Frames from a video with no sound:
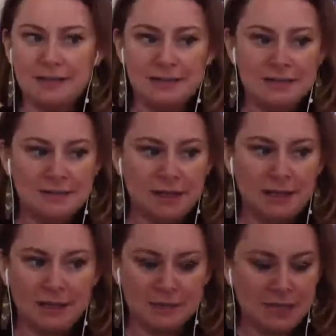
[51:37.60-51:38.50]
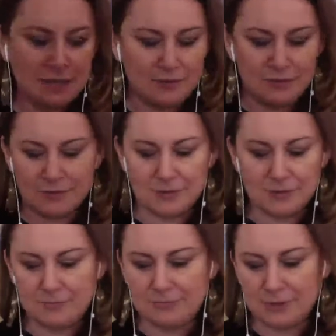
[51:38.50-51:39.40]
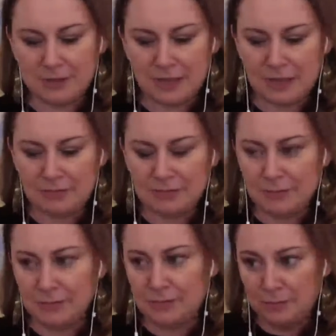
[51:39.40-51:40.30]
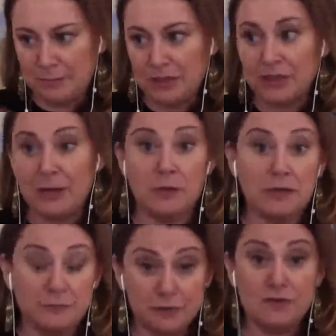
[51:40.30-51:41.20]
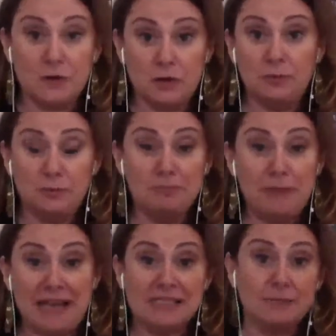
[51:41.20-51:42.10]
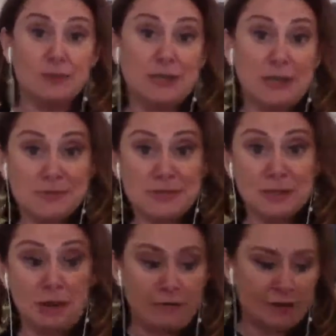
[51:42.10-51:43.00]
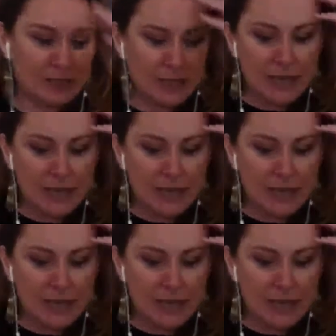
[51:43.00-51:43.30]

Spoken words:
And like you said, you bigger network, first of all, massive when it comes to crowdfunding.